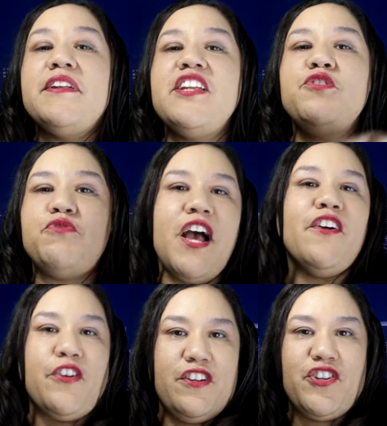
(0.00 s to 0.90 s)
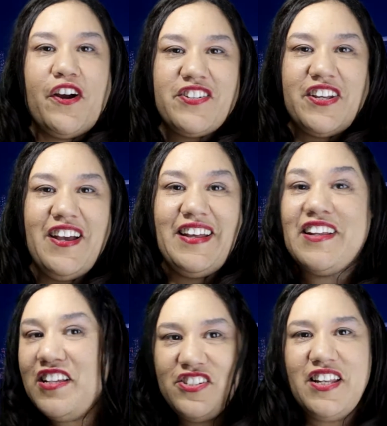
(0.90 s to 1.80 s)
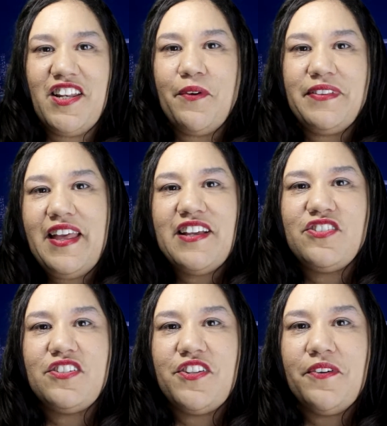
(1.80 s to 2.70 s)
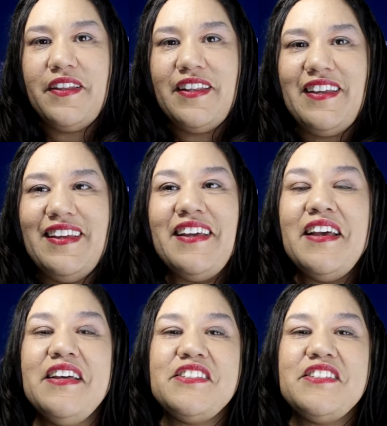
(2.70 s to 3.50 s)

But did you tell her to charge the gun? She didn't know what the heck she's doing.